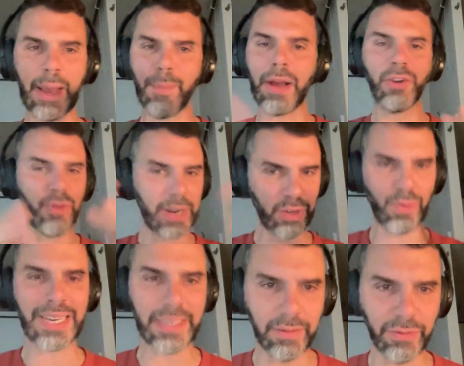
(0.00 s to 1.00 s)
about
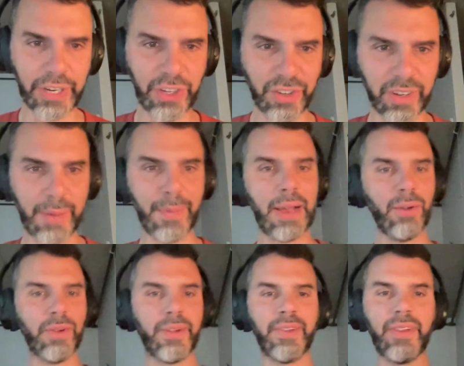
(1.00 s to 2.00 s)
transgressive fiction,
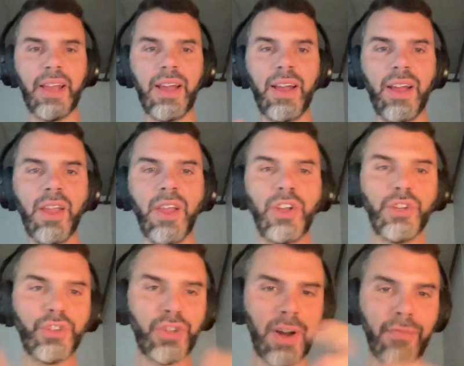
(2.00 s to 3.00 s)
about
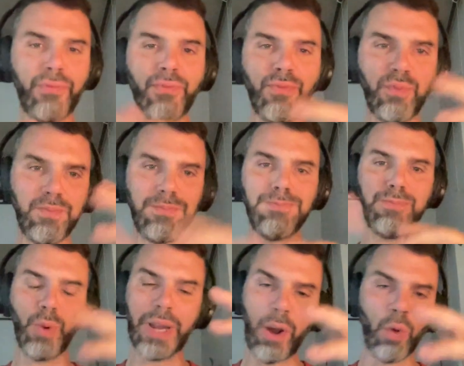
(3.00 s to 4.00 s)
stuff
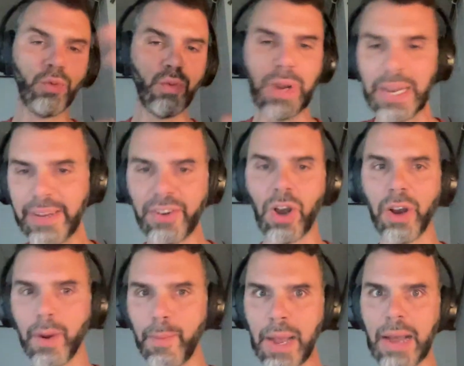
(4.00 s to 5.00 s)
we don't really talk
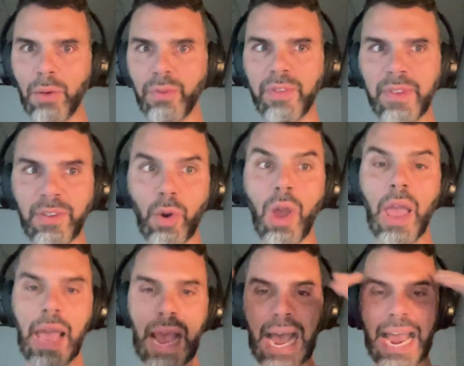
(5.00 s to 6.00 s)
about. So
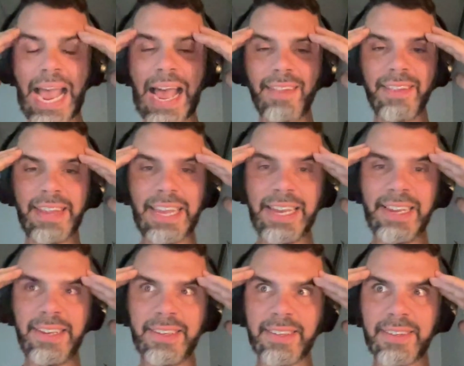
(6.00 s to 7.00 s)
I had
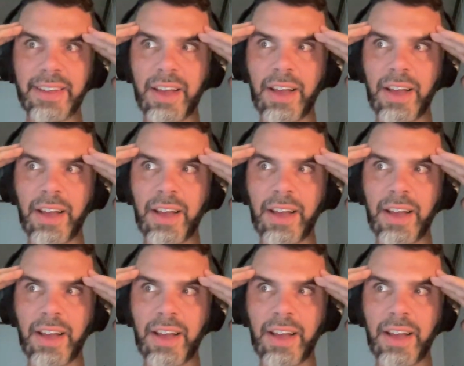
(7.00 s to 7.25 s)
these